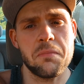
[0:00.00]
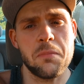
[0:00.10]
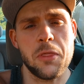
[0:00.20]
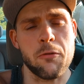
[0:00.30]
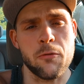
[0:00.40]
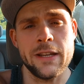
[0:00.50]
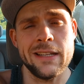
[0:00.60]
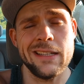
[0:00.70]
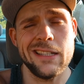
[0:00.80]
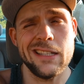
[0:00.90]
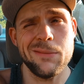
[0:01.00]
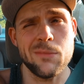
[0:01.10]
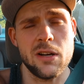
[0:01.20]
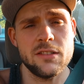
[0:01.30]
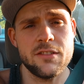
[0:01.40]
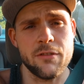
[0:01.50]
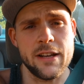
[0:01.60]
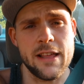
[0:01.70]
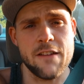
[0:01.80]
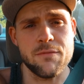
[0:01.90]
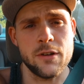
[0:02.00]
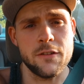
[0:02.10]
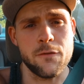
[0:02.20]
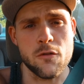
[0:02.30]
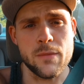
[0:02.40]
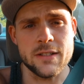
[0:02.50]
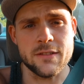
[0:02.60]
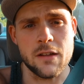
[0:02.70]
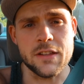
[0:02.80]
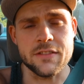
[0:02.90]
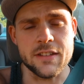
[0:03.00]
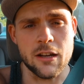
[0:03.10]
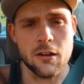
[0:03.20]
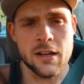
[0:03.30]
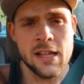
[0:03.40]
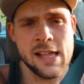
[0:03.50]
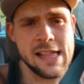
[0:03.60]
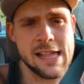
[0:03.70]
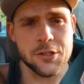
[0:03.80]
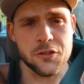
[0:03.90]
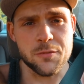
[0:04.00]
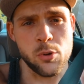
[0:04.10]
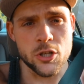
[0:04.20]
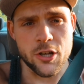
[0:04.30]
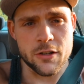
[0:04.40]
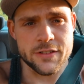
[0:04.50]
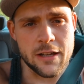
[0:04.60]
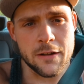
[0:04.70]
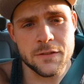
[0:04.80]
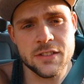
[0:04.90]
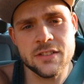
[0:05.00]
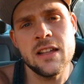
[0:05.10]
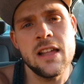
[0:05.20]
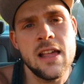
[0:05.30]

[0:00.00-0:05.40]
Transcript: three months, three and a half months, four months of this year, and just push ourselves.